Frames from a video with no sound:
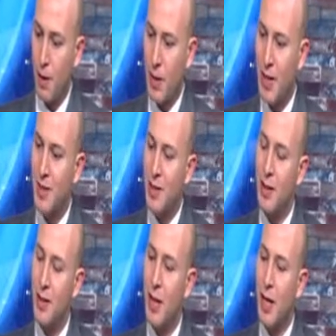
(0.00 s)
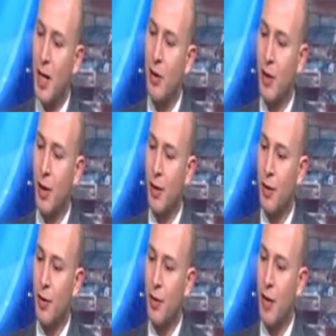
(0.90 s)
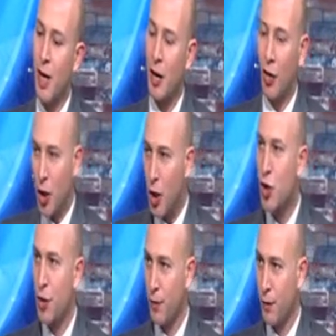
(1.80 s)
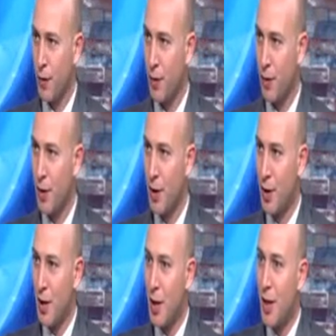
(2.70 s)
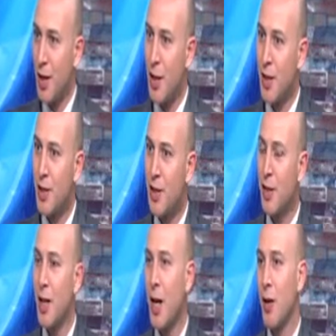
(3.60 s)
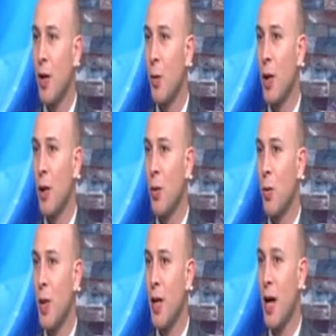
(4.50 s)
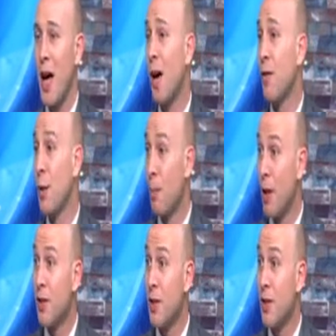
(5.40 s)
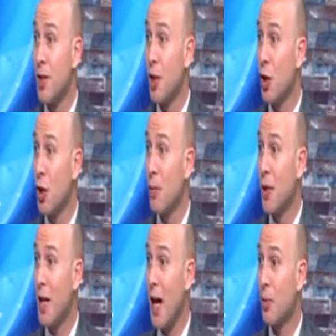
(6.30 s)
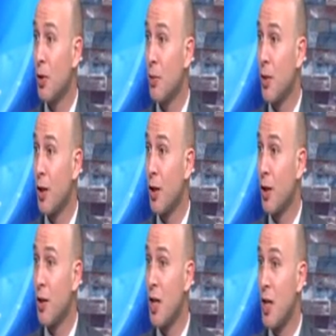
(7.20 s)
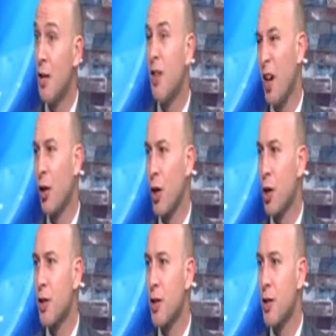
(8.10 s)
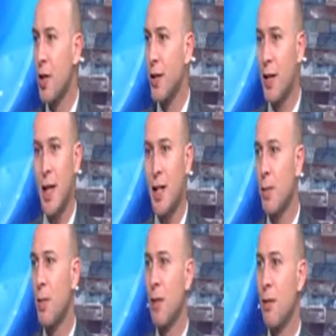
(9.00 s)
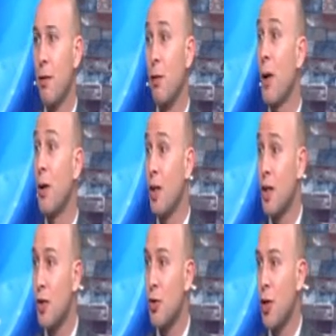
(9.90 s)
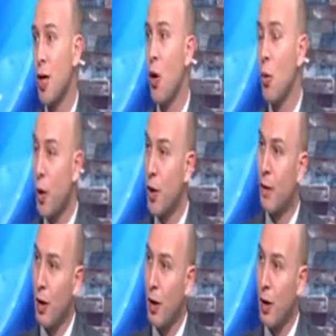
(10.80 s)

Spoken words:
is this an area, the agricultural field, is this an area where we have an abundance in human capital, because the agricultural sector has been throughout history one of